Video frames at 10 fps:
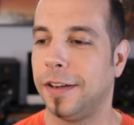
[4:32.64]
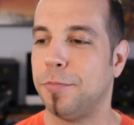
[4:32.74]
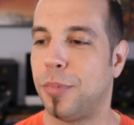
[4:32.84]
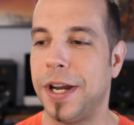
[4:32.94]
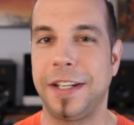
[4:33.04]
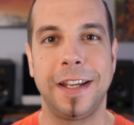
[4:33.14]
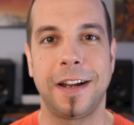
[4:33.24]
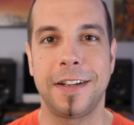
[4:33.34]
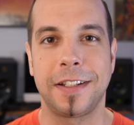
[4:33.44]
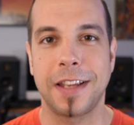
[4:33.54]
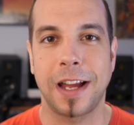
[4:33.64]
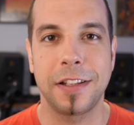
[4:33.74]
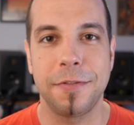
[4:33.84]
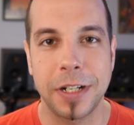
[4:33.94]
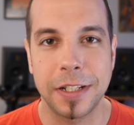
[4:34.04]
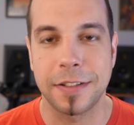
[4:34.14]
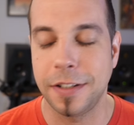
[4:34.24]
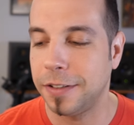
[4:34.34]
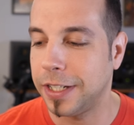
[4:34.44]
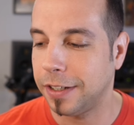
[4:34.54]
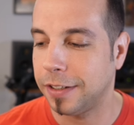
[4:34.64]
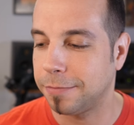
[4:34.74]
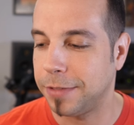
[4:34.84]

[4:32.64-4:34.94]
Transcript: break down exactly what he's doing